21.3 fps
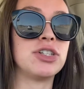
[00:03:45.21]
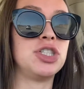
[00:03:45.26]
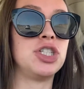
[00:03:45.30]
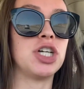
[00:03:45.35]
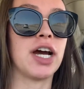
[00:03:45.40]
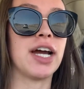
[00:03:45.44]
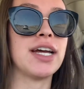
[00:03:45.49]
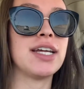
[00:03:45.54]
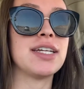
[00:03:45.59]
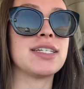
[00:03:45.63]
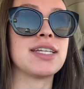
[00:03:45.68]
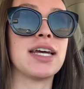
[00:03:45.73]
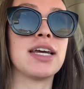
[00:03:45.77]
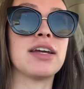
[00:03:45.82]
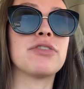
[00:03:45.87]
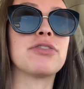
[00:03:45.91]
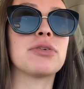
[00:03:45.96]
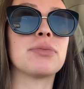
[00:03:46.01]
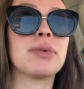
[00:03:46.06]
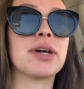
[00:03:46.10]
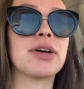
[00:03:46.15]
giant
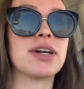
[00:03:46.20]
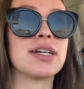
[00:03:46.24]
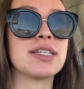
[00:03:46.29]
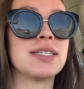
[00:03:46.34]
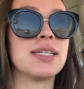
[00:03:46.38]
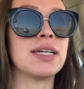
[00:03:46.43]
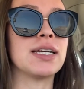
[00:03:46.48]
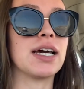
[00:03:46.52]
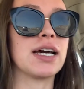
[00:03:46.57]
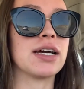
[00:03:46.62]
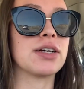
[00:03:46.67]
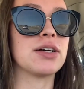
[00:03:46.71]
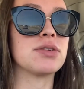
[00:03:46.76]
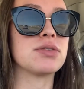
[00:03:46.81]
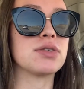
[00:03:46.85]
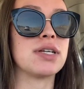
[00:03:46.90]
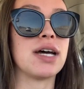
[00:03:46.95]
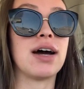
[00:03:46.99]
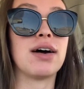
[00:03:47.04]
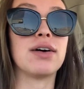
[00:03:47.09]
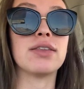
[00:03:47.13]
tank for my crested geckos
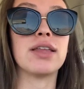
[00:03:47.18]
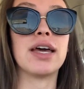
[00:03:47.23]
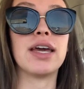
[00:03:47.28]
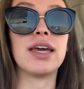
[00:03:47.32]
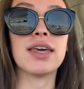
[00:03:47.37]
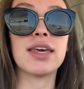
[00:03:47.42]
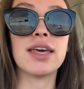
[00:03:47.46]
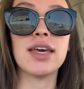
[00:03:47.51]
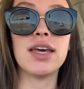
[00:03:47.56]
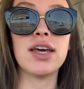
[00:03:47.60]
now, like